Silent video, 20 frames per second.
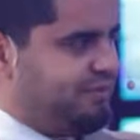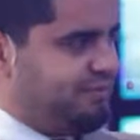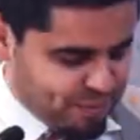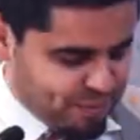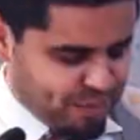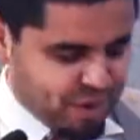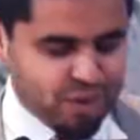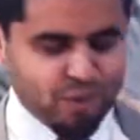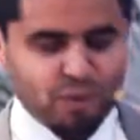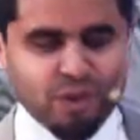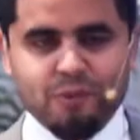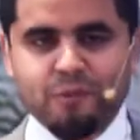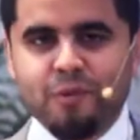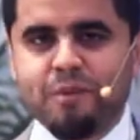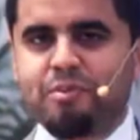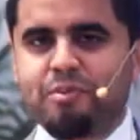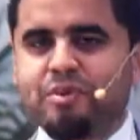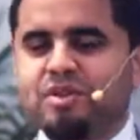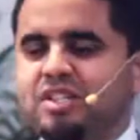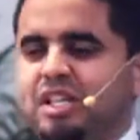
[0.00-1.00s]
our part one,
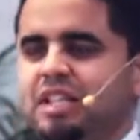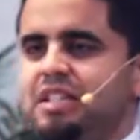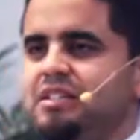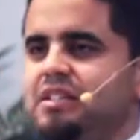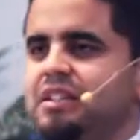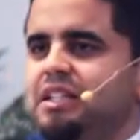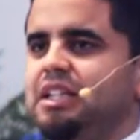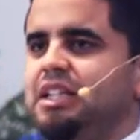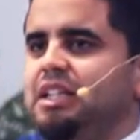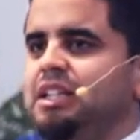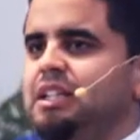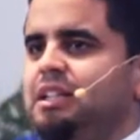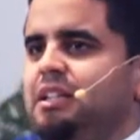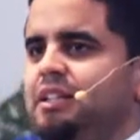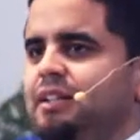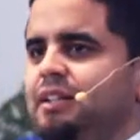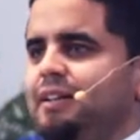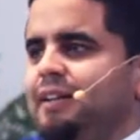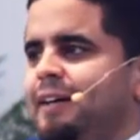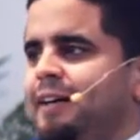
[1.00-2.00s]
we presented
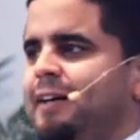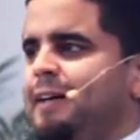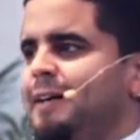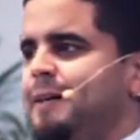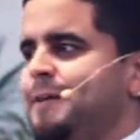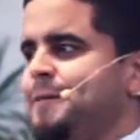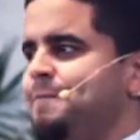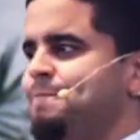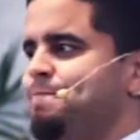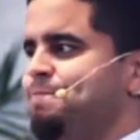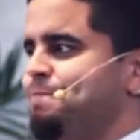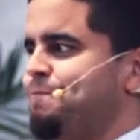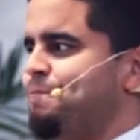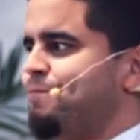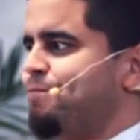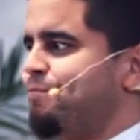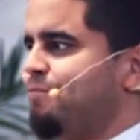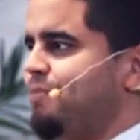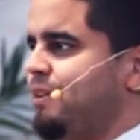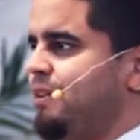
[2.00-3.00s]

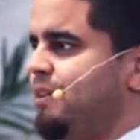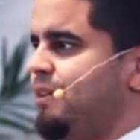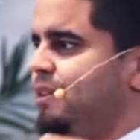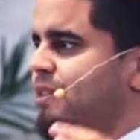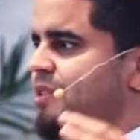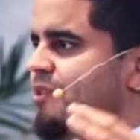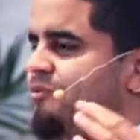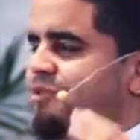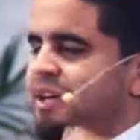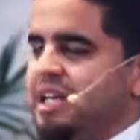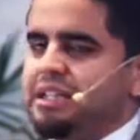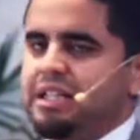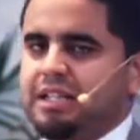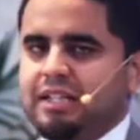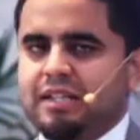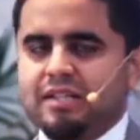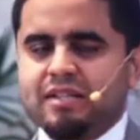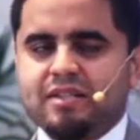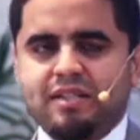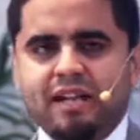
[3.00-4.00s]
the fact
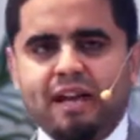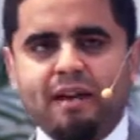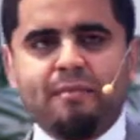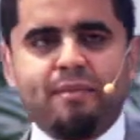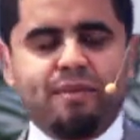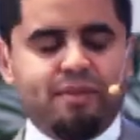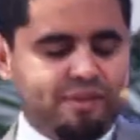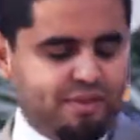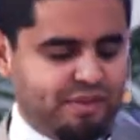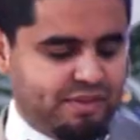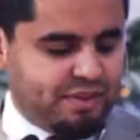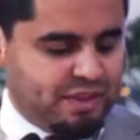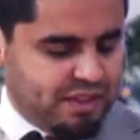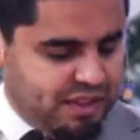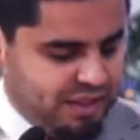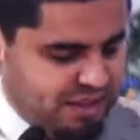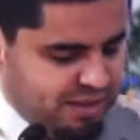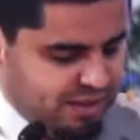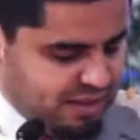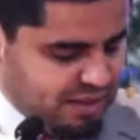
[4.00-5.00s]
that the Sabbath
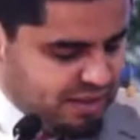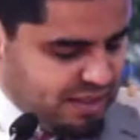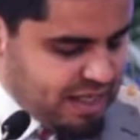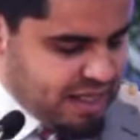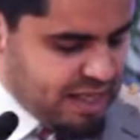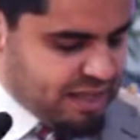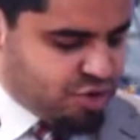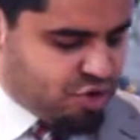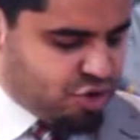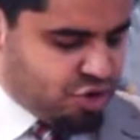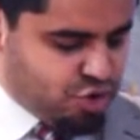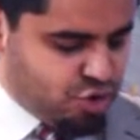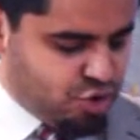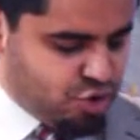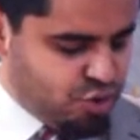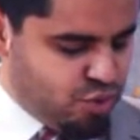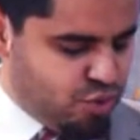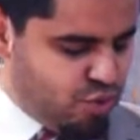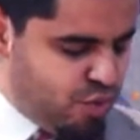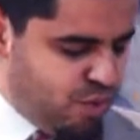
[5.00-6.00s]
has
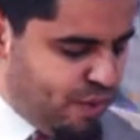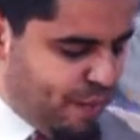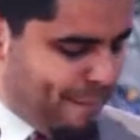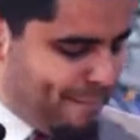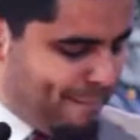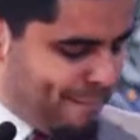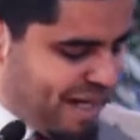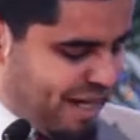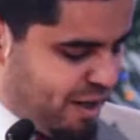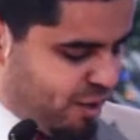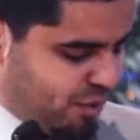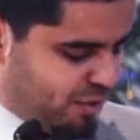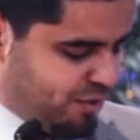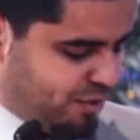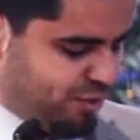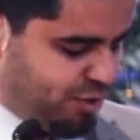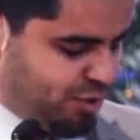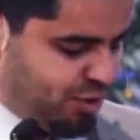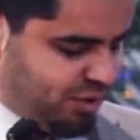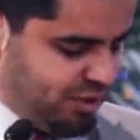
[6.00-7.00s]
two
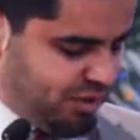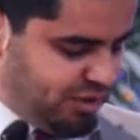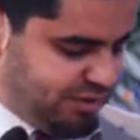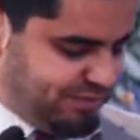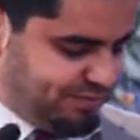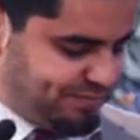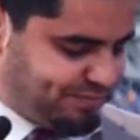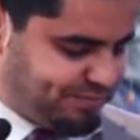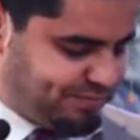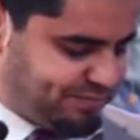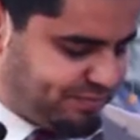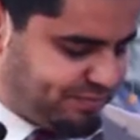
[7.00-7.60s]
powerful